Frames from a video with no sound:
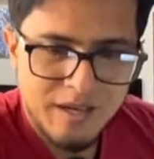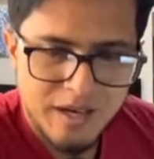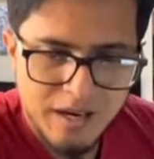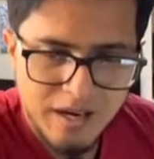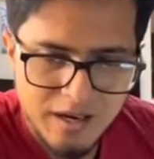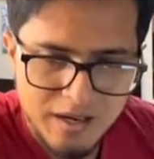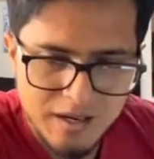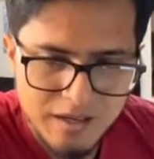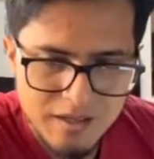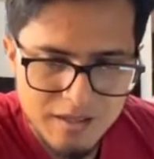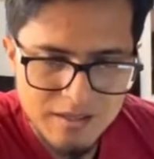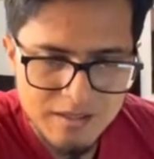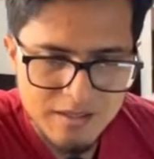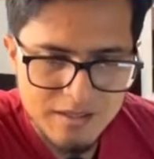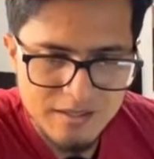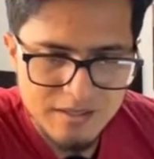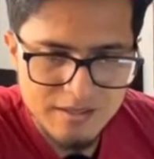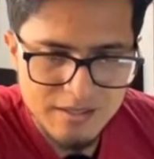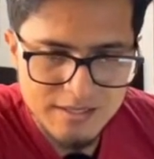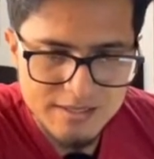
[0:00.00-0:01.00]

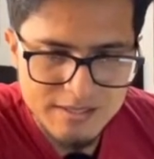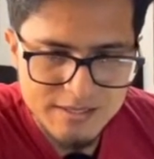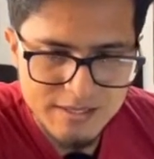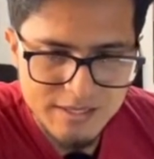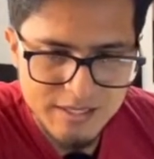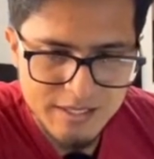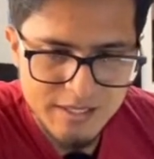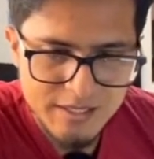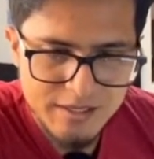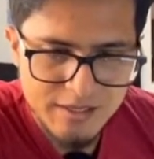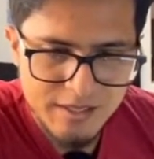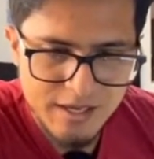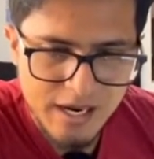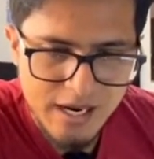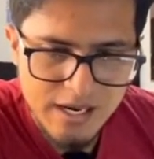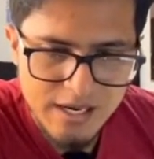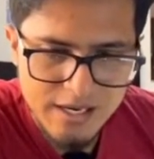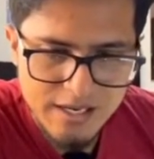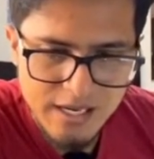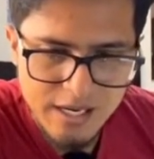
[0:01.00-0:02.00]
Let's see here.
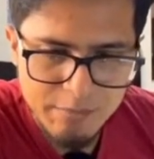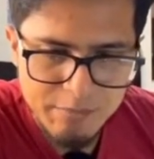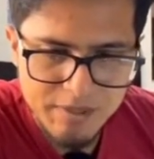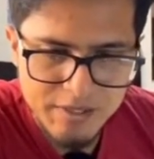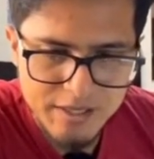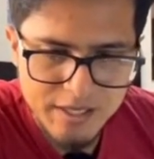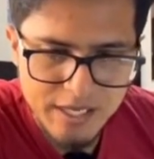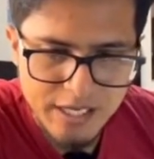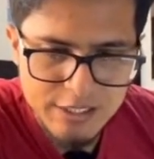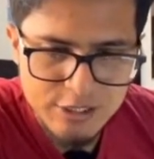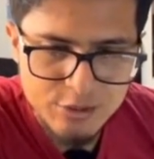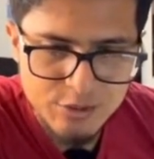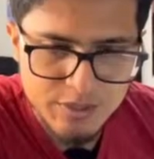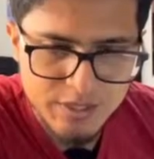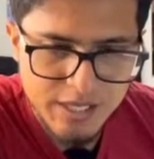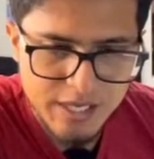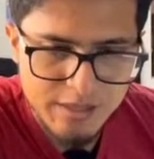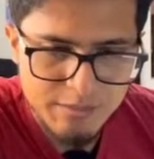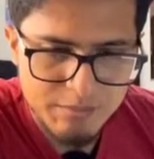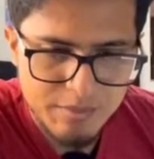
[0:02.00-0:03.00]
Hi, happy to catch you
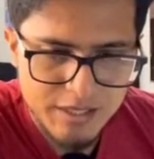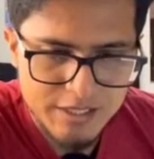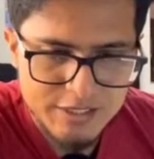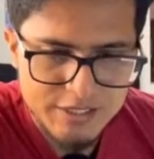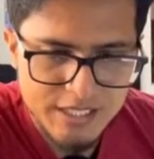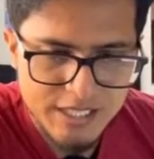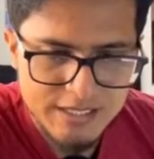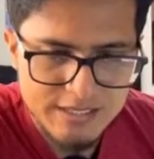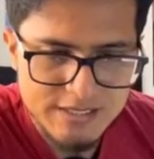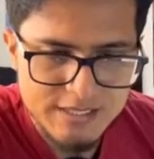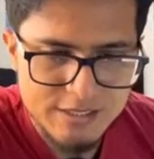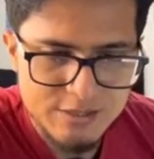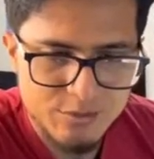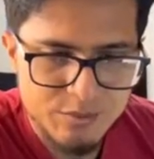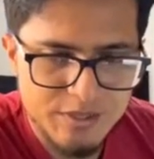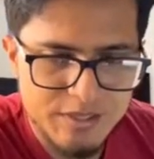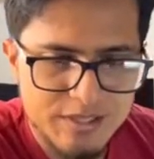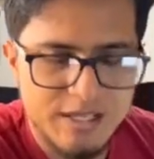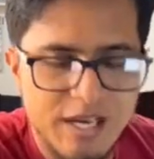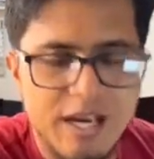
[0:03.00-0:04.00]
again by chance this
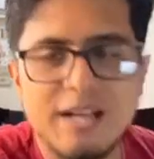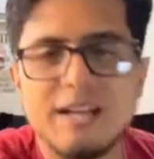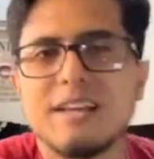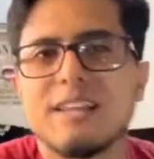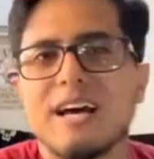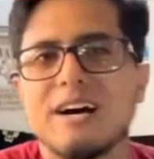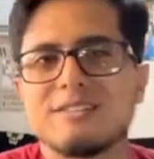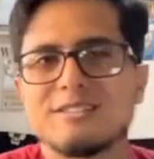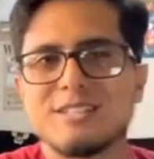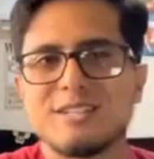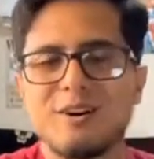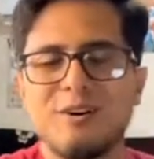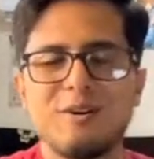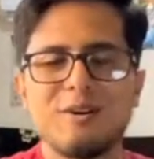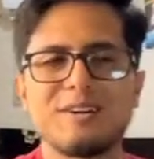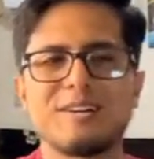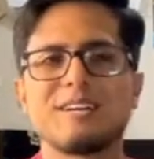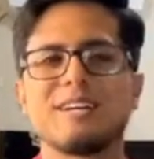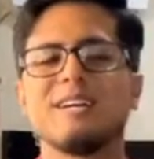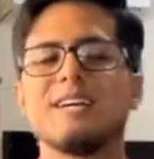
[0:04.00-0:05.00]
week. Kenneth, how's it
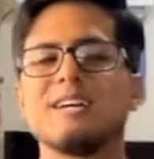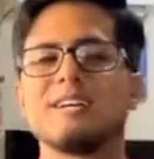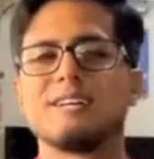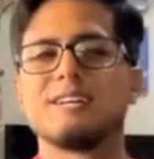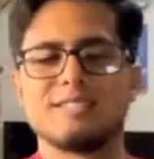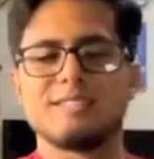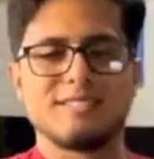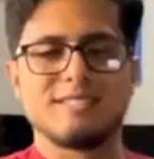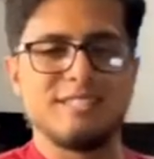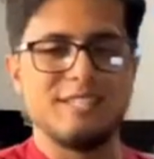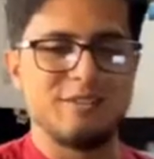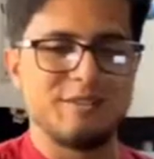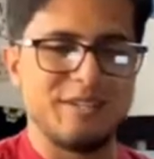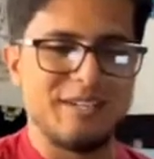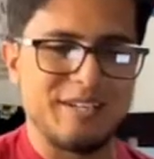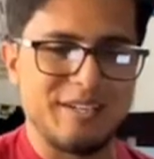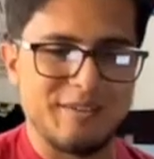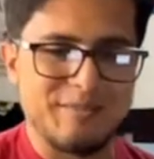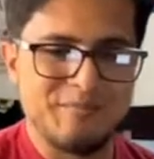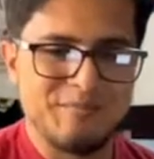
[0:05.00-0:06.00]
going? Good to see you
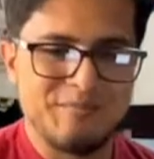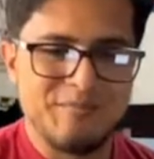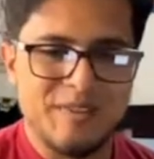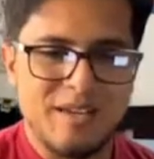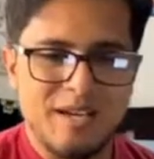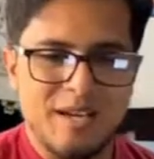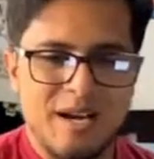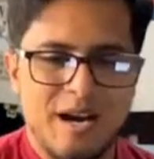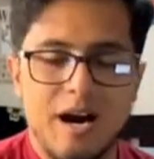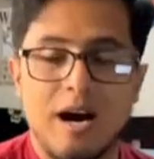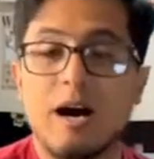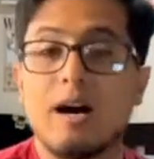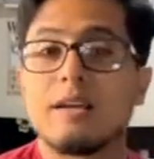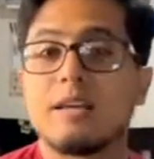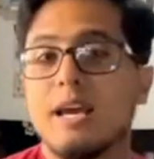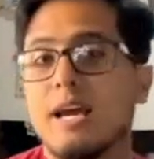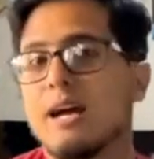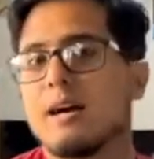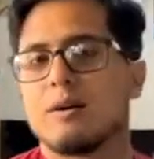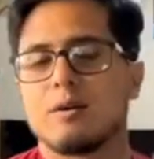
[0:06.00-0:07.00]
here.
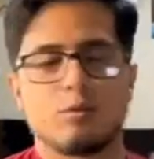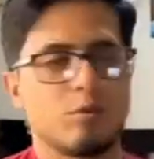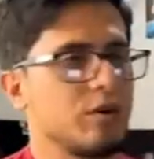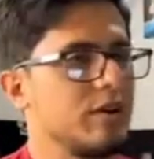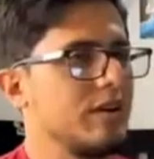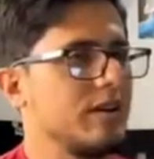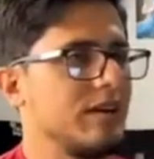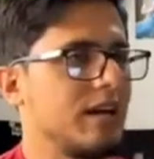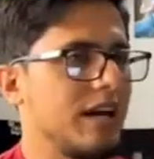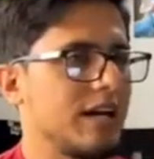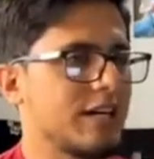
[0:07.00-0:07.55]
Yeah, we